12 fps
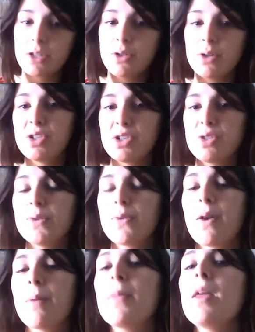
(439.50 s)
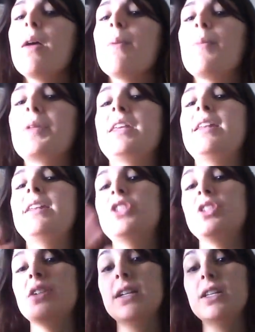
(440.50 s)
that you can choose from, but then
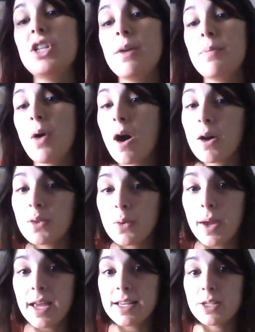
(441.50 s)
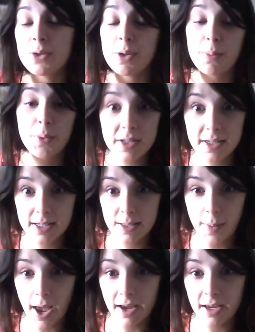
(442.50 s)
it can jump all the way to the
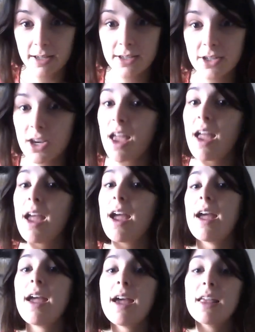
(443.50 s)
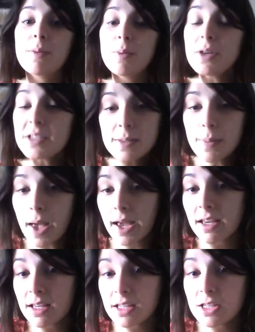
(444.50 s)
princess package. And the princess
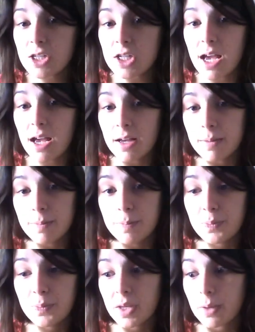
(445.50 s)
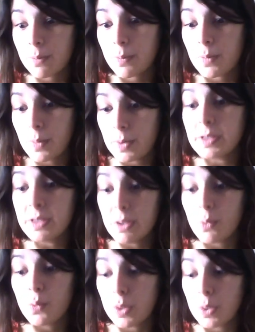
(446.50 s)
package is,
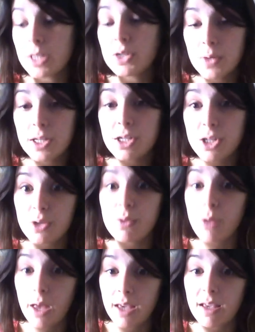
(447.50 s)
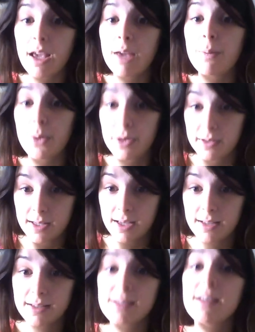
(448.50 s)
we treat you like a
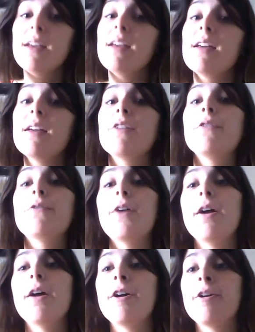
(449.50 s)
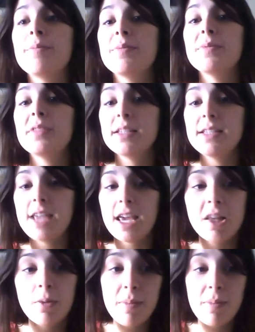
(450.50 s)
princess. From the
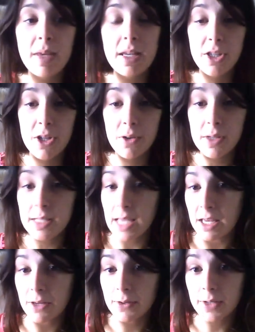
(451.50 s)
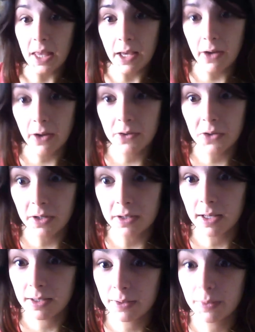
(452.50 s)
day that we meet you, the day you sign that contract,
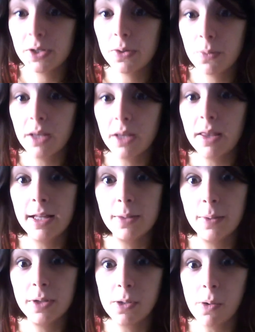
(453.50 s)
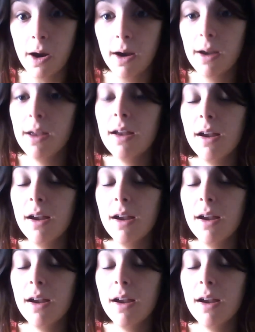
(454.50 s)
if that's what you want, that's what you are.